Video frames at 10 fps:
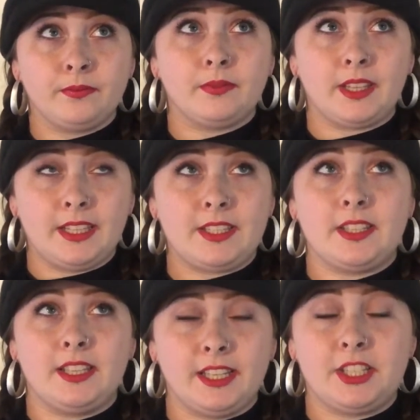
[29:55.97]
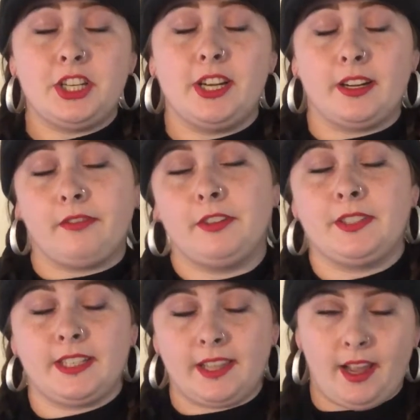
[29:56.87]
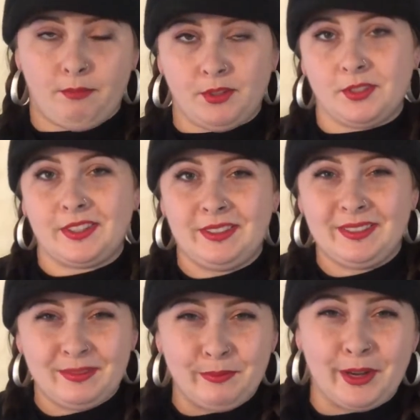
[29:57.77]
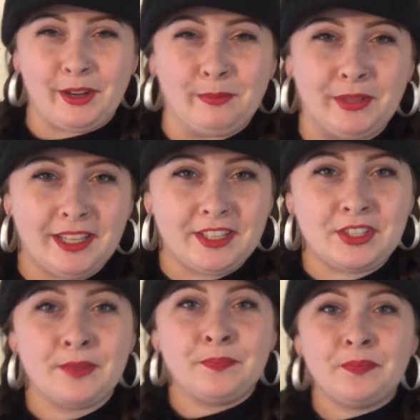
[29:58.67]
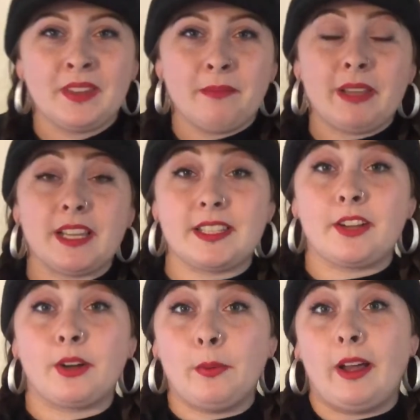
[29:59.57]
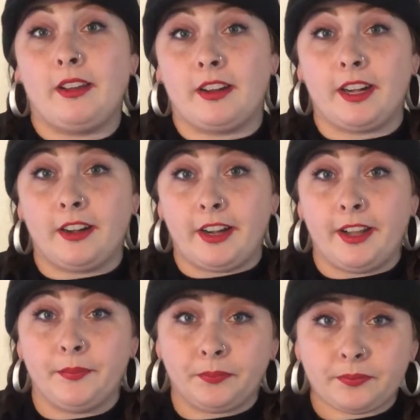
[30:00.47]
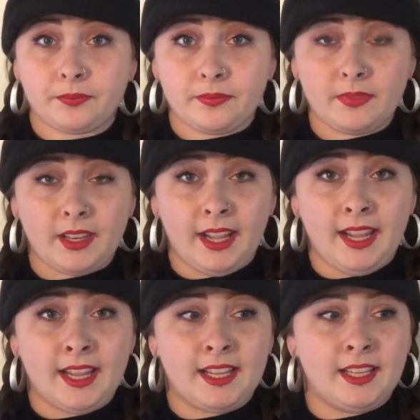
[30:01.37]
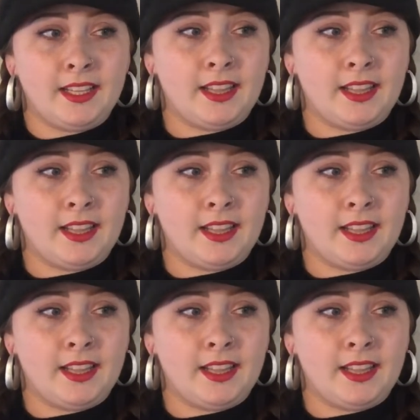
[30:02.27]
at least the like generic fruits like the apples and pear and peach, because they grow well in our area. And